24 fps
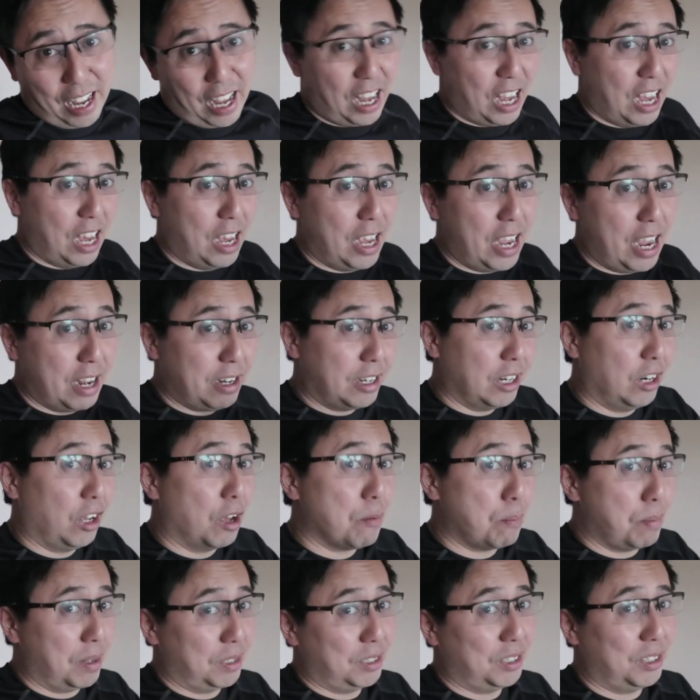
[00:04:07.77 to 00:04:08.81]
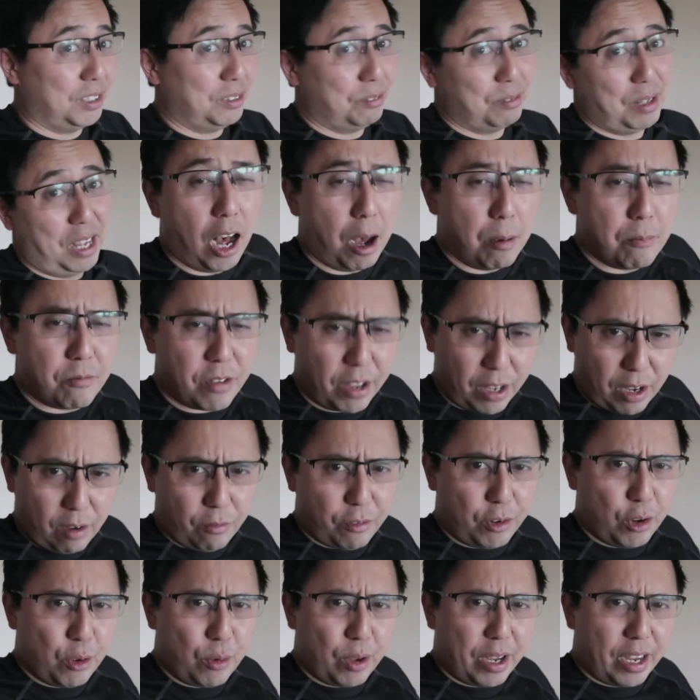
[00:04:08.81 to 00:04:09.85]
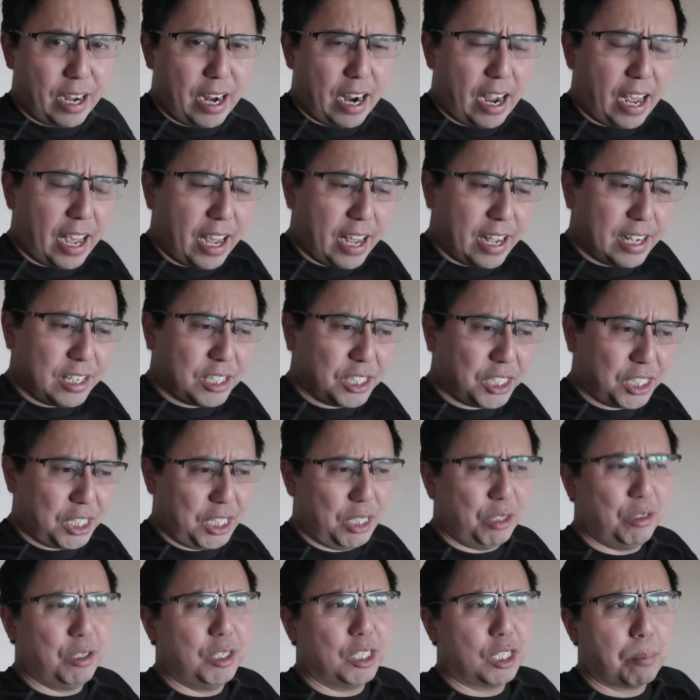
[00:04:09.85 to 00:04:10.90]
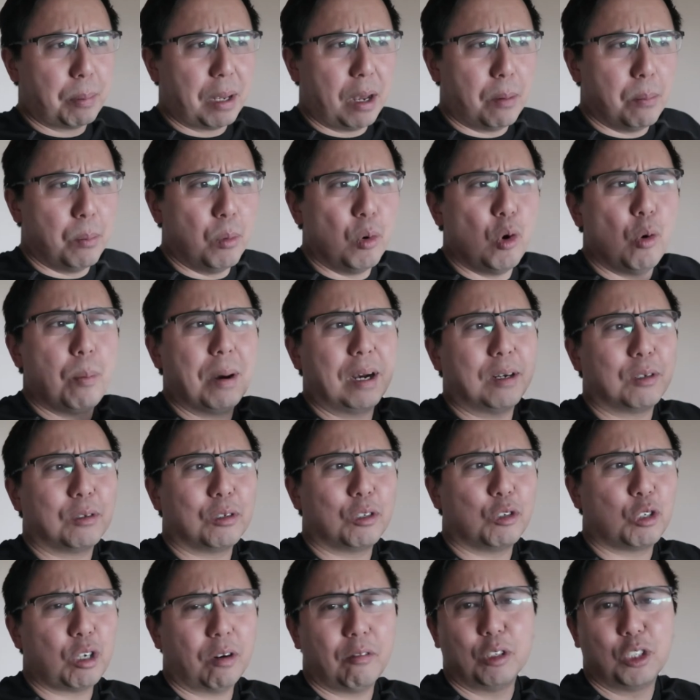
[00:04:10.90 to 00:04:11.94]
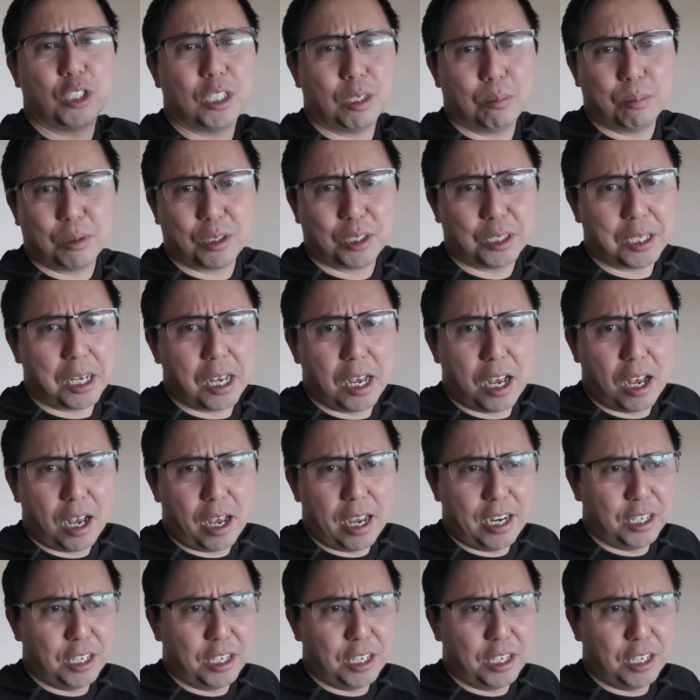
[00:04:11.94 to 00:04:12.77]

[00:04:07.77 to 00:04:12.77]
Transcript: uh, hit the like button I'm thinking of doing a series about more about travel tips uh,